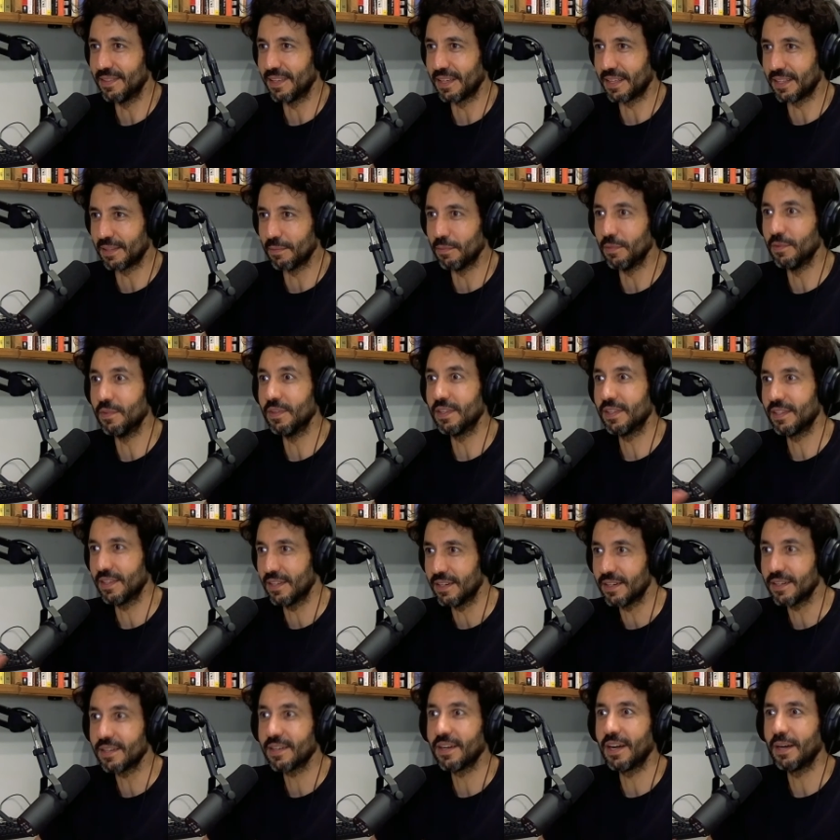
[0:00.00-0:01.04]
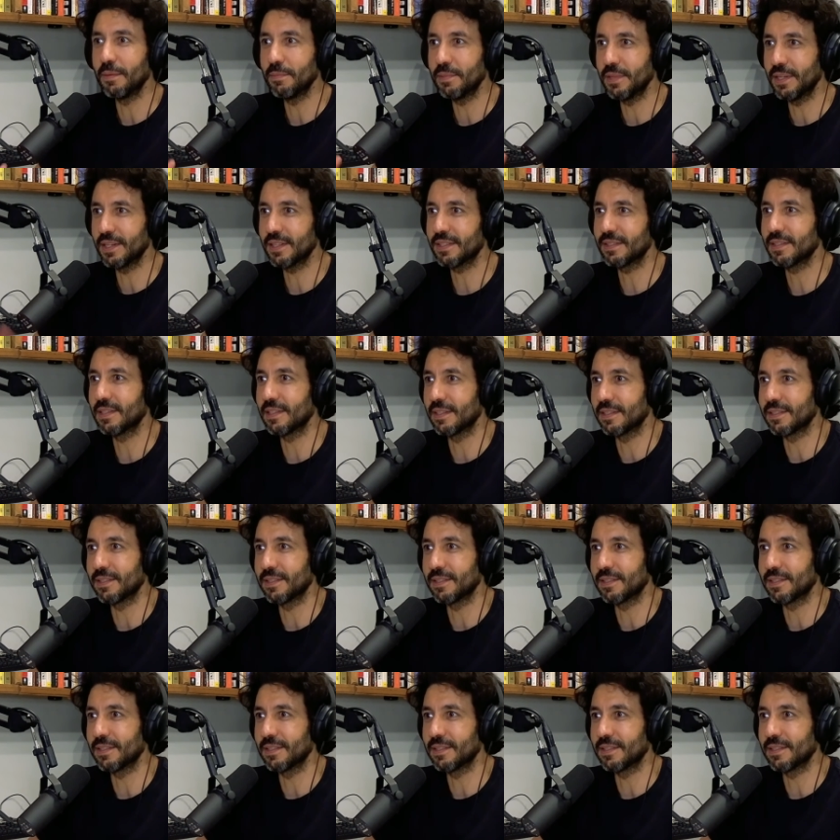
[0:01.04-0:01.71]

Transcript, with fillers: like the movie theater complex at